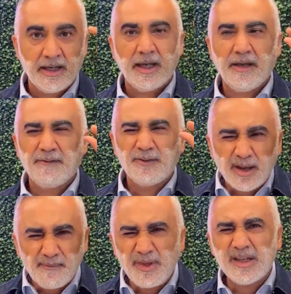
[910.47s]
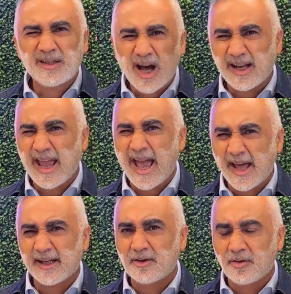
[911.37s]
If something's not
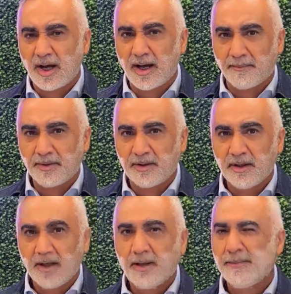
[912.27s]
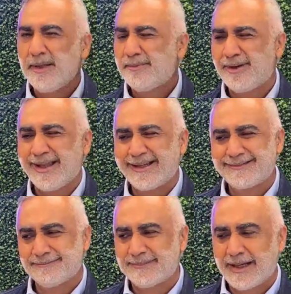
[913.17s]
adding up, people are like,
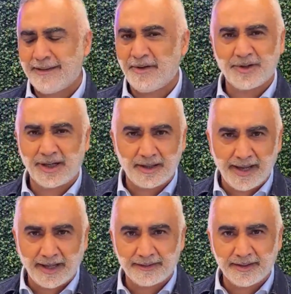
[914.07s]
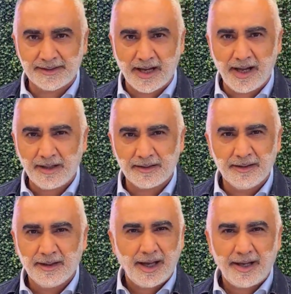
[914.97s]
I'm never going to come back to this, doc.
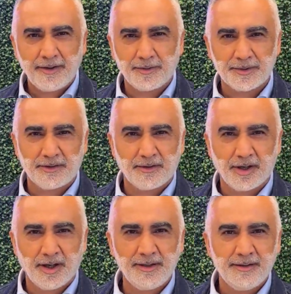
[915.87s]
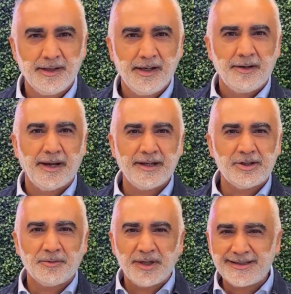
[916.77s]
I don't know what's going on, right?
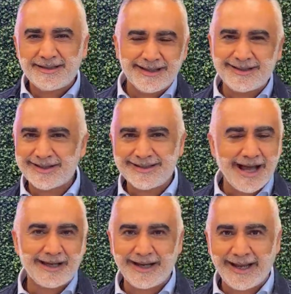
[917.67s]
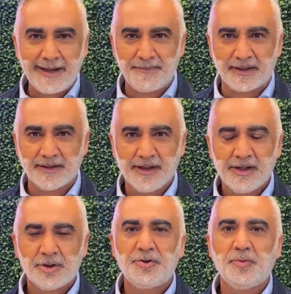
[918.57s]
So this it's just not going to happen.
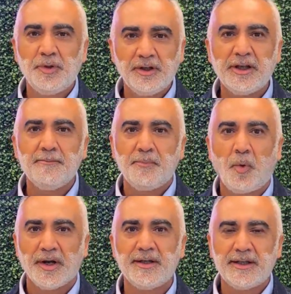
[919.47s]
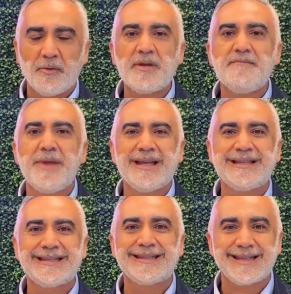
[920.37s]
So it's really important that we make
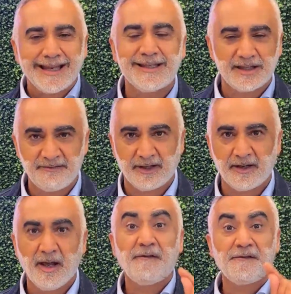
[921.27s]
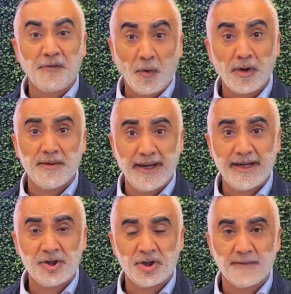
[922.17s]
sense of it for the
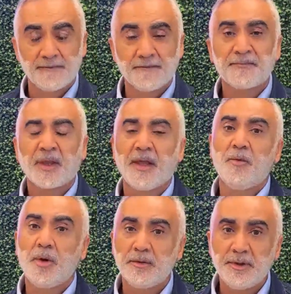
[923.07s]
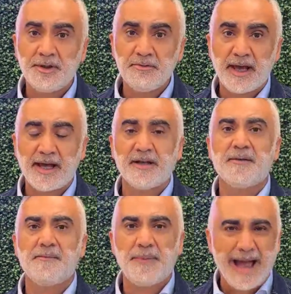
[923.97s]
patient. And the way we do that is the
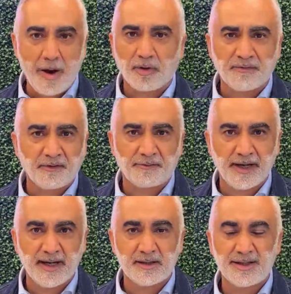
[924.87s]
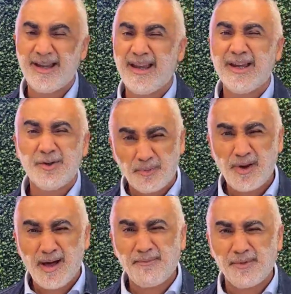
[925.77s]
powerful phrase. You're
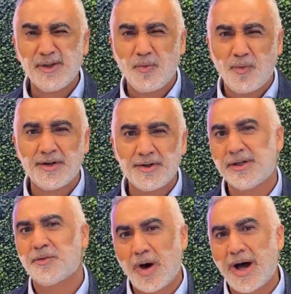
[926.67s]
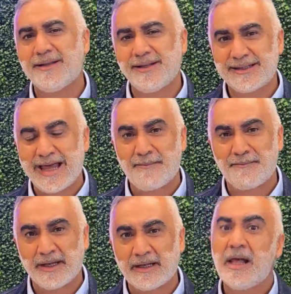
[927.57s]
probably wondering why this is
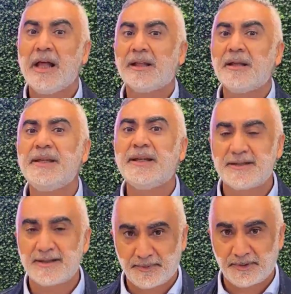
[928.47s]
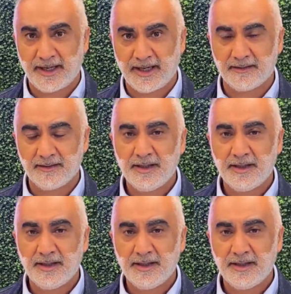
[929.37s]
happening. Let me explain.